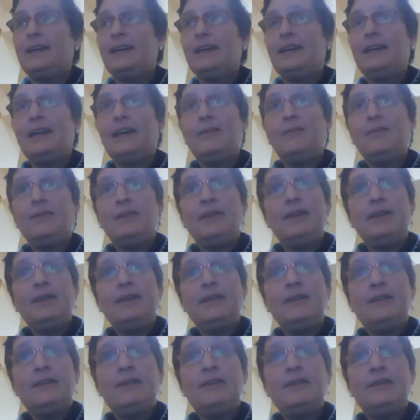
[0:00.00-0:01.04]

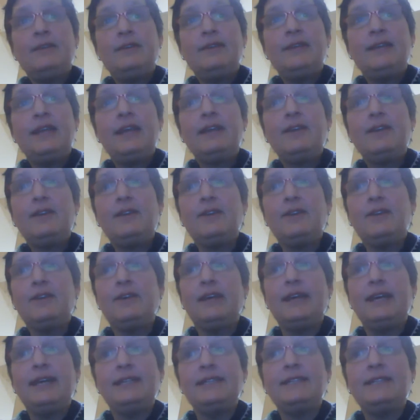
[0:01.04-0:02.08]
the
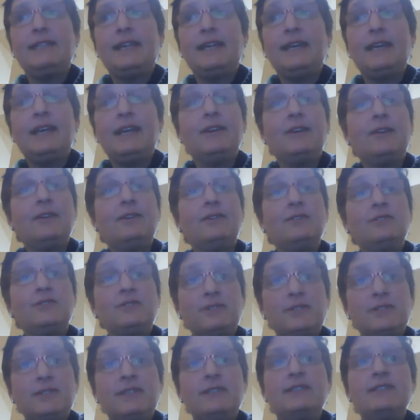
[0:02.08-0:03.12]
editor at
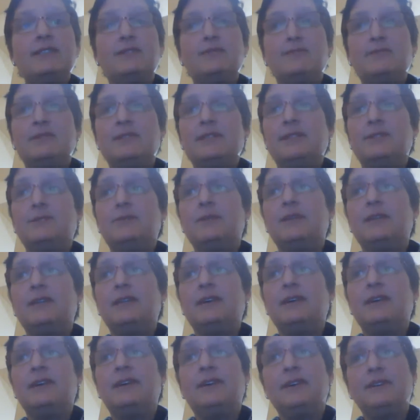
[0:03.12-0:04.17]
Agricultural Systems, and
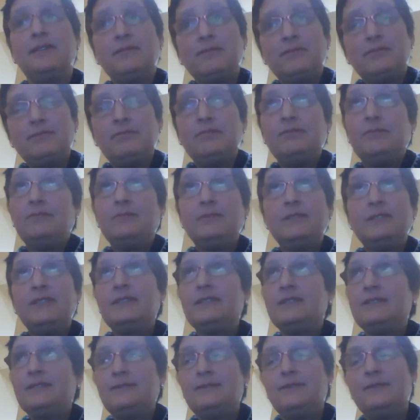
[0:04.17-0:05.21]
we are
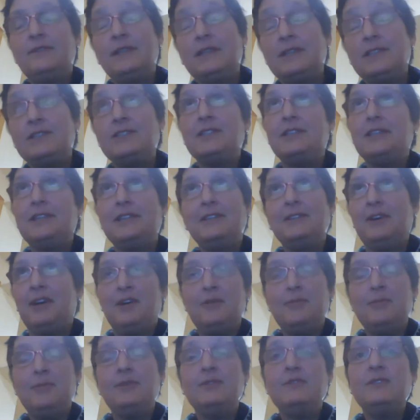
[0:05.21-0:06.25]
just finishing
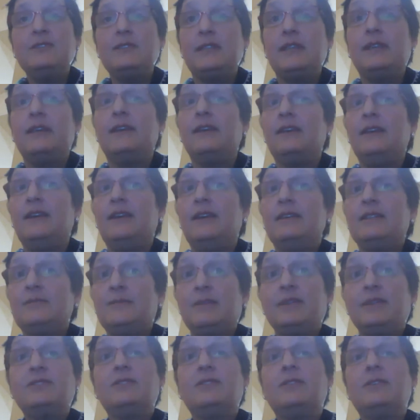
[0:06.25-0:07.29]
almost a
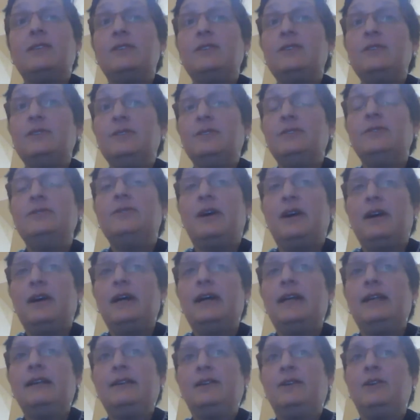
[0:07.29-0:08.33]
special issue
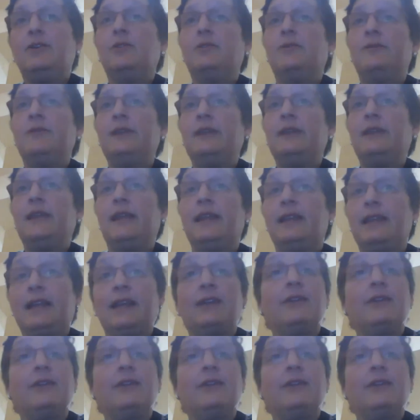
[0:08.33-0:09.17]
on COVID and